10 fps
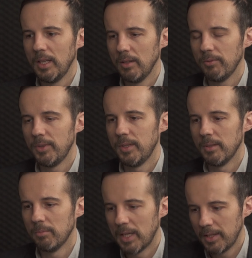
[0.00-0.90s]
if the
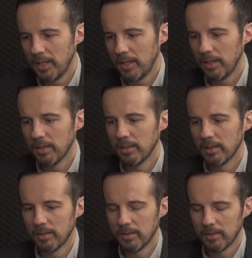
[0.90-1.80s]
money
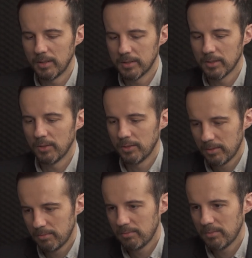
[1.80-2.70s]
is
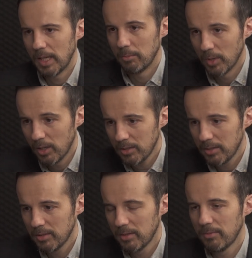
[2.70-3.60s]
not
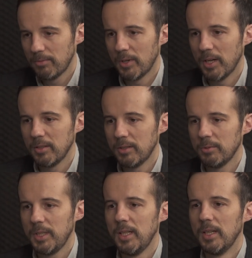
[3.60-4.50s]
unblocked for
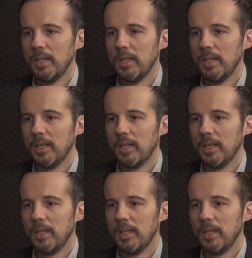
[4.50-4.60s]
Hungary,